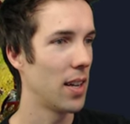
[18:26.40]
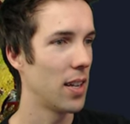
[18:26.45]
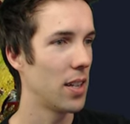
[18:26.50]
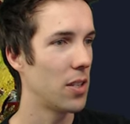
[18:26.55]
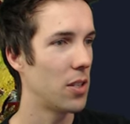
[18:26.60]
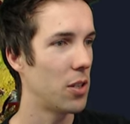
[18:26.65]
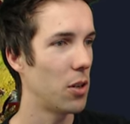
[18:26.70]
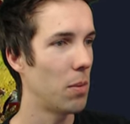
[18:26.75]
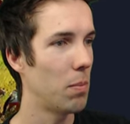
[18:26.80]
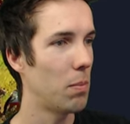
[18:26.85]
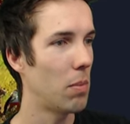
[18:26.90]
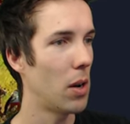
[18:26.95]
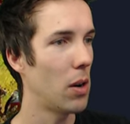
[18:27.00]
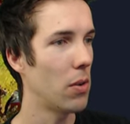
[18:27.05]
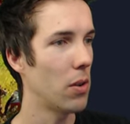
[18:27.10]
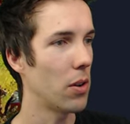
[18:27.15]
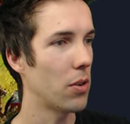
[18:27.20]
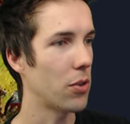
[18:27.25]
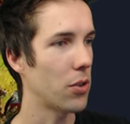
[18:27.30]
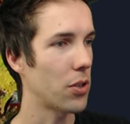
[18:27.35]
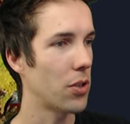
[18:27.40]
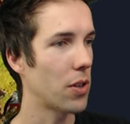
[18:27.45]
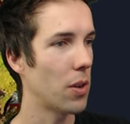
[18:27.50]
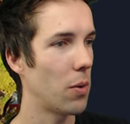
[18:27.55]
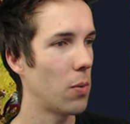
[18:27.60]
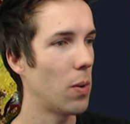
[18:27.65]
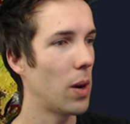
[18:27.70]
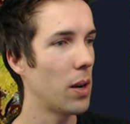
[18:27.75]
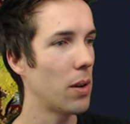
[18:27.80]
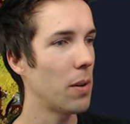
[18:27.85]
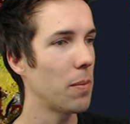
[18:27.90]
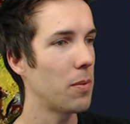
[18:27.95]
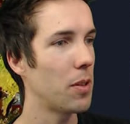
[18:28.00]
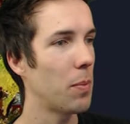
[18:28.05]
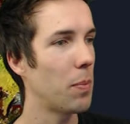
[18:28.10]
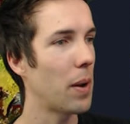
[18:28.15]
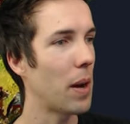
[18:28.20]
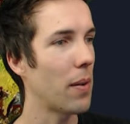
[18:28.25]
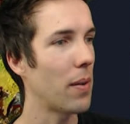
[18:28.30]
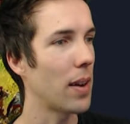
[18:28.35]
Tombolos, welcome to
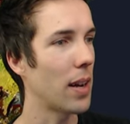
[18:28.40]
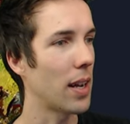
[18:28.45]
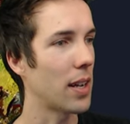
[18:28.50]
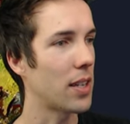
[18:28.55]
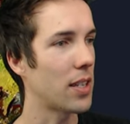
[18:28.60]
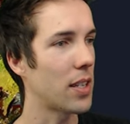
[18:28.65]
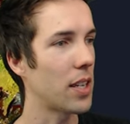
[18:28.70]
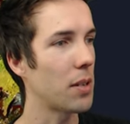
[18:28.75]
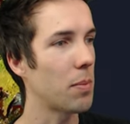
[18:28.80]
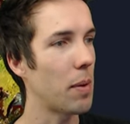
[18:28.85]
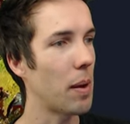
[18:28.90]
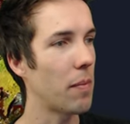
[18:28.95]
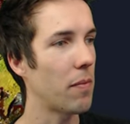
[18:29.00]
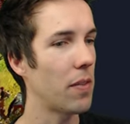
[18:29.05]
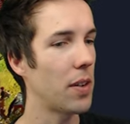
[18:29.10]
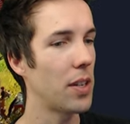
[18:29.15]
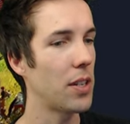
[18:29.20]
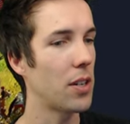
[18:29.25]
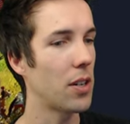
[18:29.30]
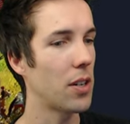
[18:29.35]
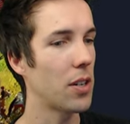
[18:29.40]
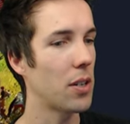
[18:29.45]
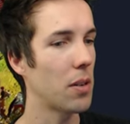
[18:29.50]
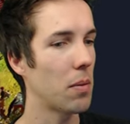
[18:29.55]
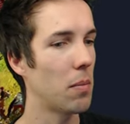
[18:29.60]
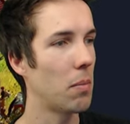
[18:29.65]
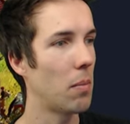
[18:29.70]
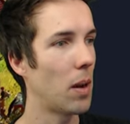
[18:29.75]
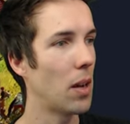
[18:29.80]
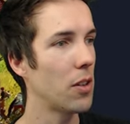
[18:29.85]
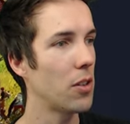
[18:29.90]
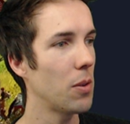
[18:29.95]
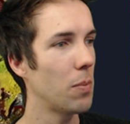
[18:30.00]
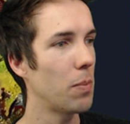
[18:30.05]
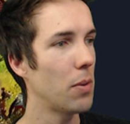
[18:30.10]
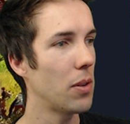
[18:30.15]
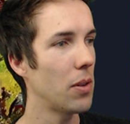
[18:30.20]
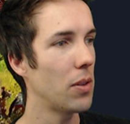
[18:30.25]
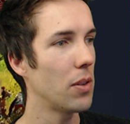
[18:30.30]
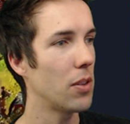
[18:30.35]
paradise. This map features
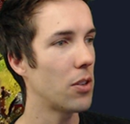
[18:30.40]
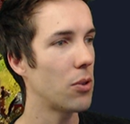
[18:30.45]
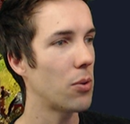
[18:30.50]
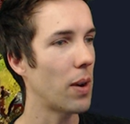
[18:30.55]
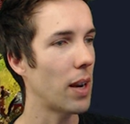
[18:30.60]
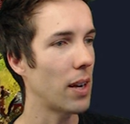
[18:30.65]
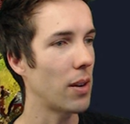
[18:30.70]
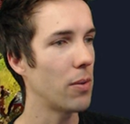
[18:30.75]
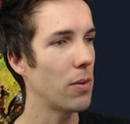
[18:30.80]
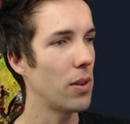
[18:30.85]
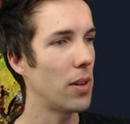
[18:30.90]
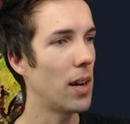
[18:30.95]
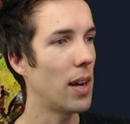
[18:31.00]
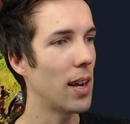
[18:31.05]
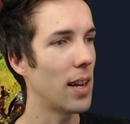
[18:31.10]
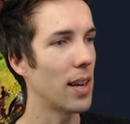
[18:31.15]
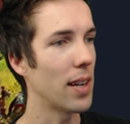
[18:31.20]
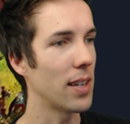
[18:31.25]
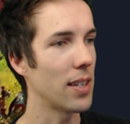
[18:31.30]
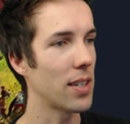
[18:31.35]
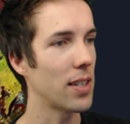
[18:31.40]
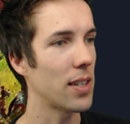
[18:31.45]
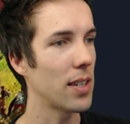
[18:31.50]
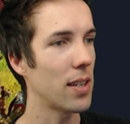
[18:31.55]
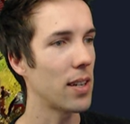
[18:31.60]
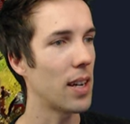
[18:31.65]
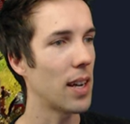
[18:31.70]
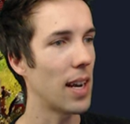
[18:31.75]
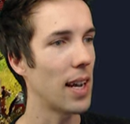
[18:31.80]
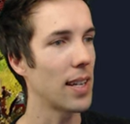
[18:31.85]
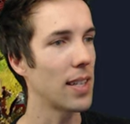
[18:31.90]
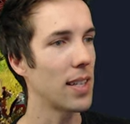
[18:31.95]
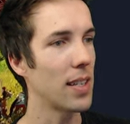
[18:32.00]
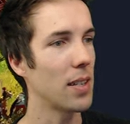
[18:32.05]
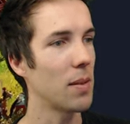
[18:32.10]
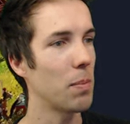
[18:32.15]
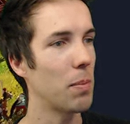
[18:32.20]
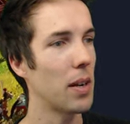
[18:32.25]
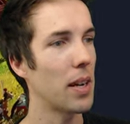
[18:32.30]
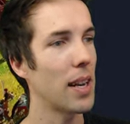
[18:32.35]
multiple tranquil islands connected
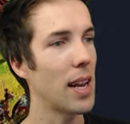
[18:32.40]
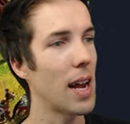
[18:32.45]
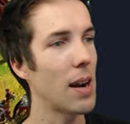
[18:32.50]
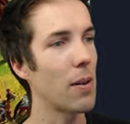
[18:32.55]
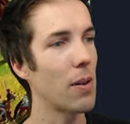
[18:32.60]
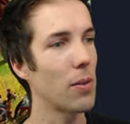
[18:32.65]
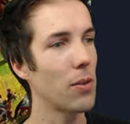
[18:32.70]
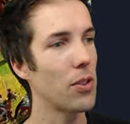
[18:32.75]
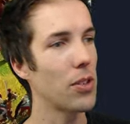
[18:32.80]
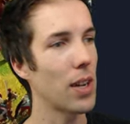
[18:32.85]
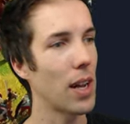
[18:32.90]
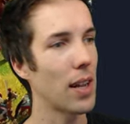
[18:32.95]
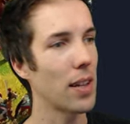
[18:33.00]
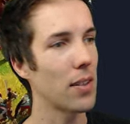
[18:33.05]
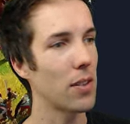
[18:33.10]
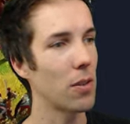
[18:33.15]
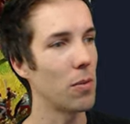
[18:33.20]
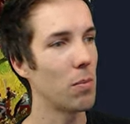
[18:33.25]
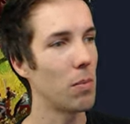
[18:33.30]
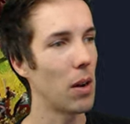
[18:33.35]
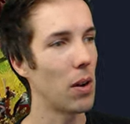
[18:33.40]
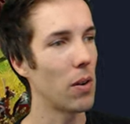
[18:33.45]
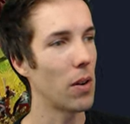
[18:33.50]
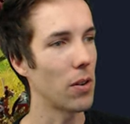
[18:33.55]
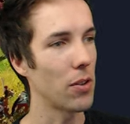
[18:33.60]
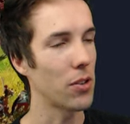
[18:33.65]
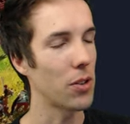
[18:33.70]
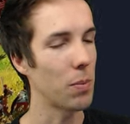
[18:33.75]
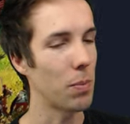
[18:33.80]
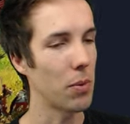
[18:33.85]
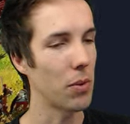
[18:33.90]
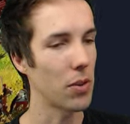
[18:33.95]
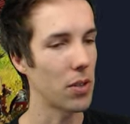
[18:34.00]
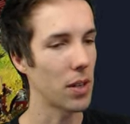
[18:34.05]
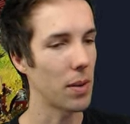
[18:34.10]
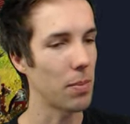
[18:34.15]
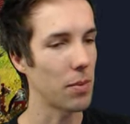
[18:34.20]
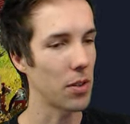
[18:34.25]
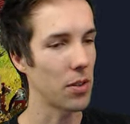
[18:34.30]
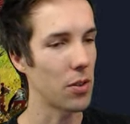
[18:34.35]
by narrow sand tombola, supports
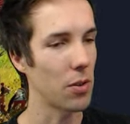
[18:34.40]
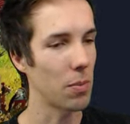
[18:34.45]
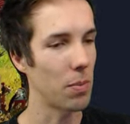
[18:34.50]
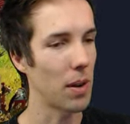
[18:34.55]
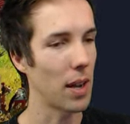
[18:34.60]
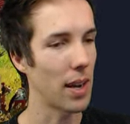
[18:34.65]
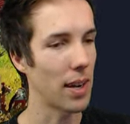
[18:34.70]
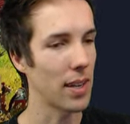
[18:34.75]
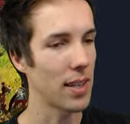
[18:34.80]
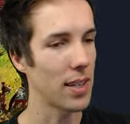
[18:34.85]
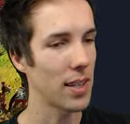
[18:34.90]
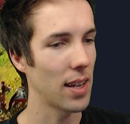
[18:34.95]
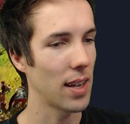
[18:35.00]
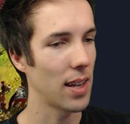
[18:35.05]
up to two players.